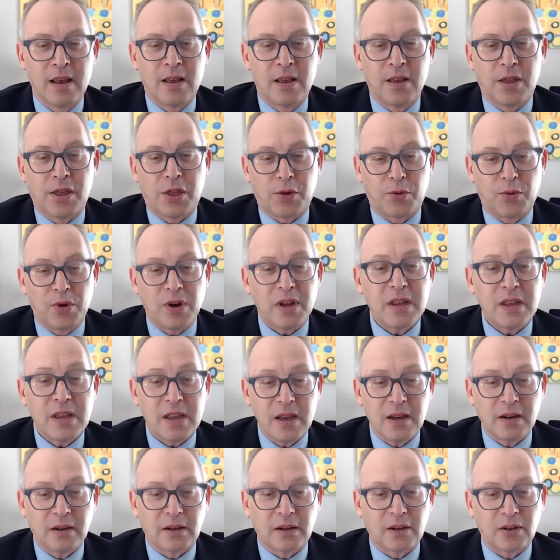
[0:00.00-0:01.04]
3
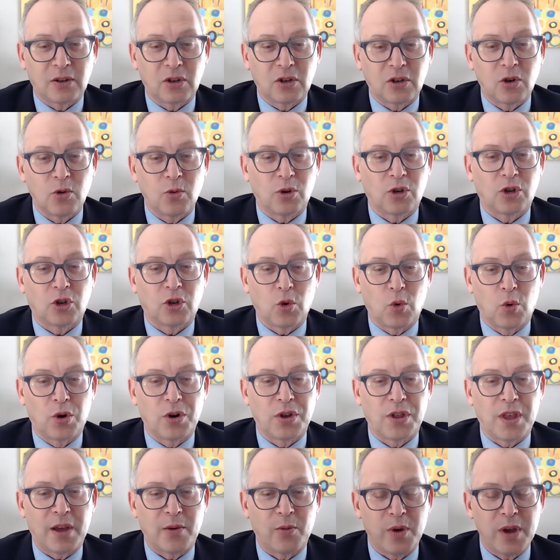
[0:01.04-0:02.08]
years to assure
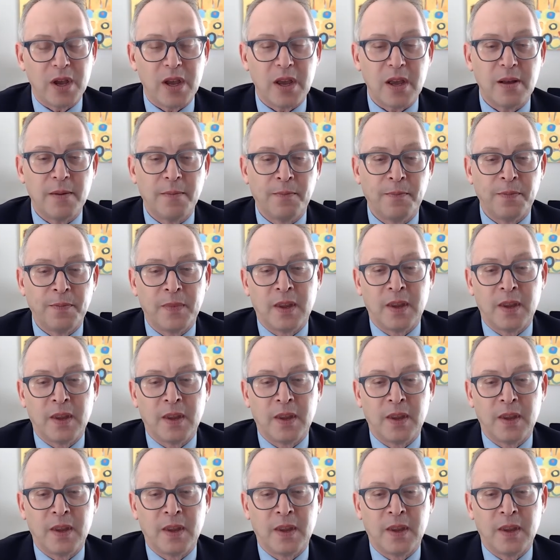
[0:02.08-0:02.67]
that we